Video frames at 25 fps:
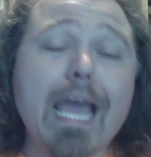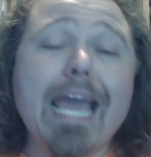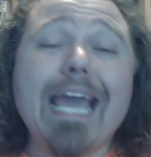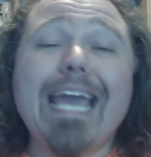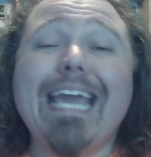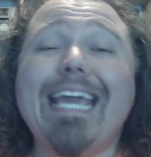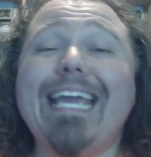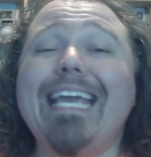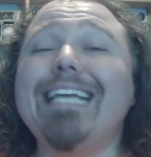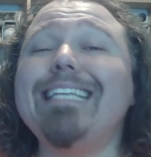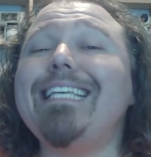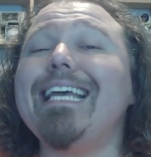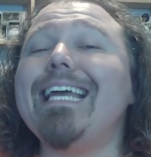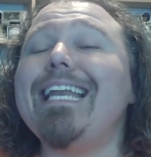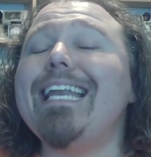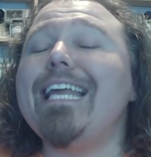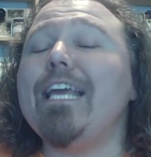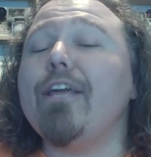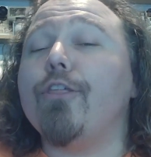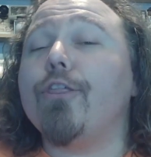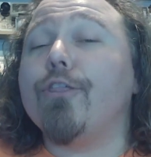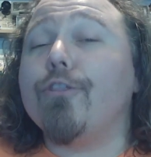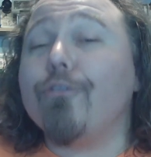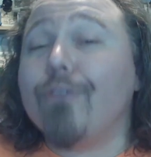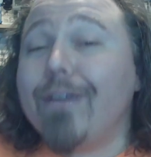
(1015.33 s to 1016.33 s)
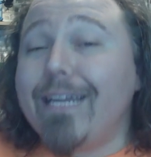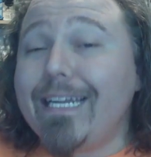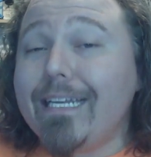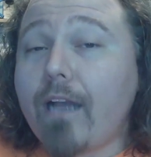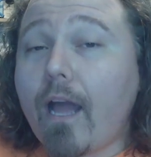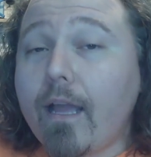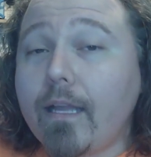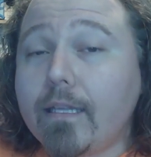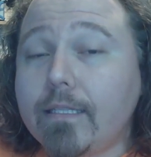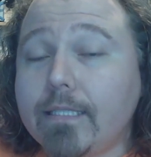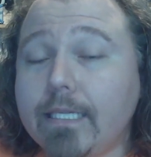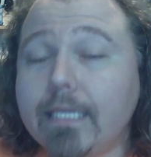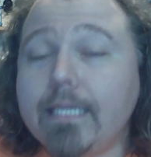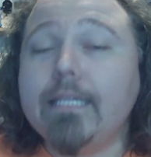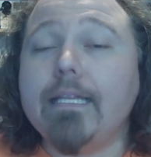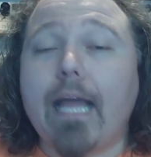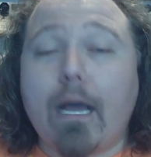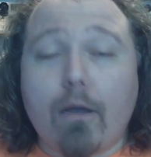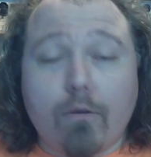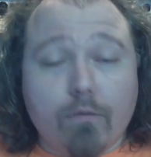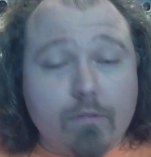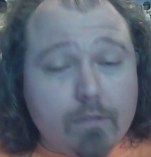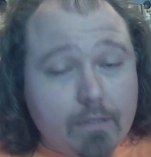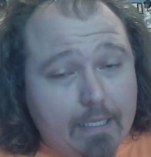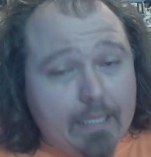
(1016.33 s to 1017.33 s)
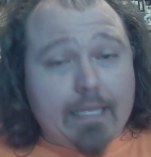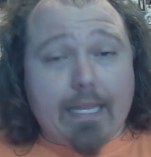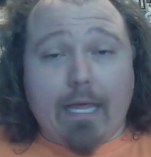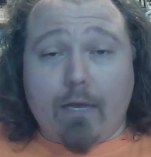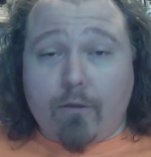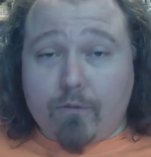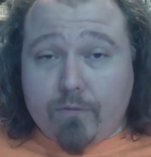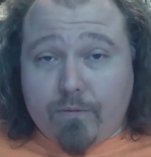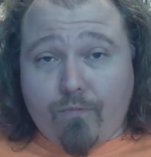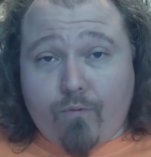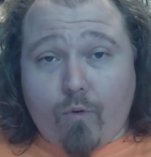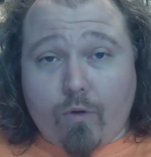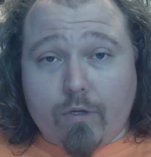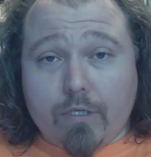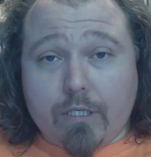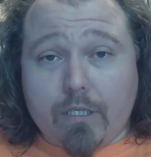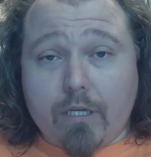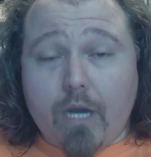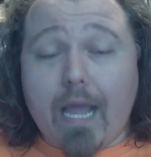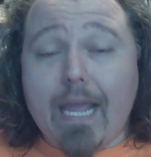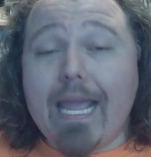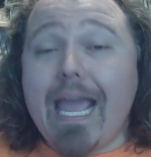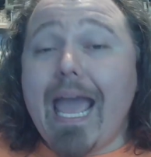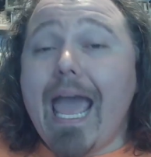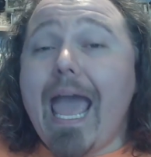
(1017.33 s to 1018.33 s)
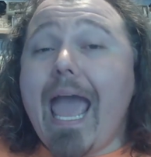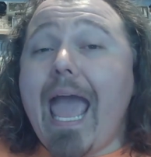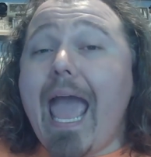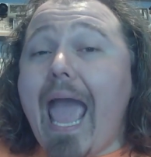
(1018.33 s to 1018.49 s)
He is hitting .319. That was before tonight.